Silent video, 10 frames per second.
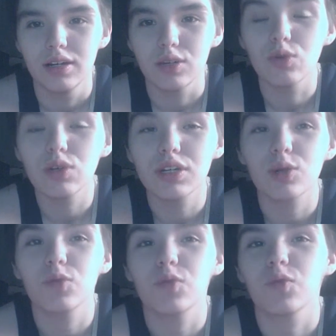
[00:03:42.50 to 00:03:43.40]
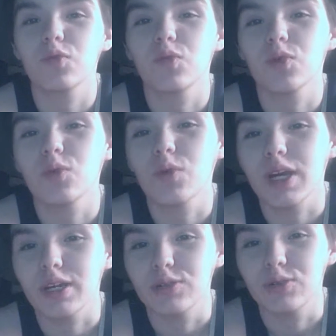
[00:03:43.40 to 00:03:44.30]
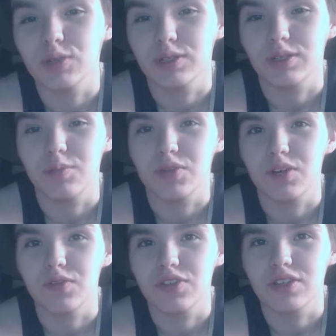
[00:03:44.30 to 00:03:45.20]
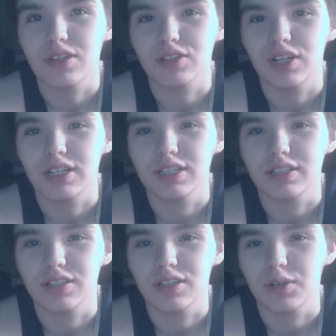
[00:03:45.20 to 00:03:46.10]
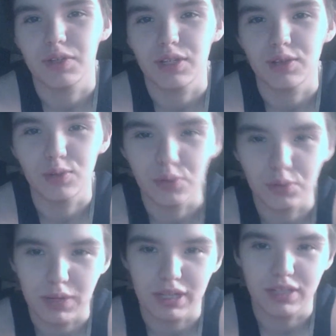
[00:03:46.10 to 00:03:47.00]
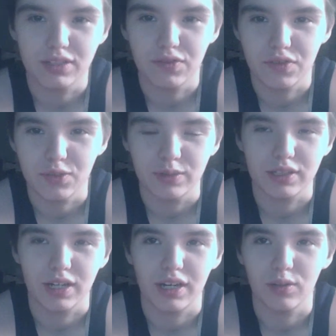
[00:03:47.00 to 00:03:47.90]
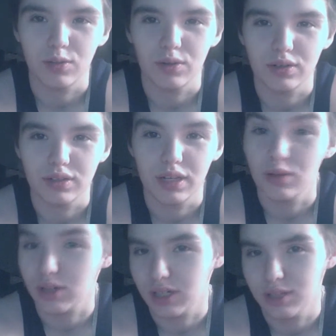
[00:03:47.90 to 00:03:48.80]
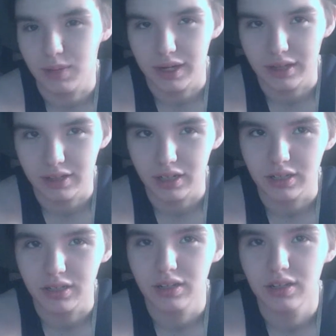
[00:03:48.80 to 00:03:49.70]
Looking for a way to kill themselves, such as, they Google methods of suicide or they look into buying a gun.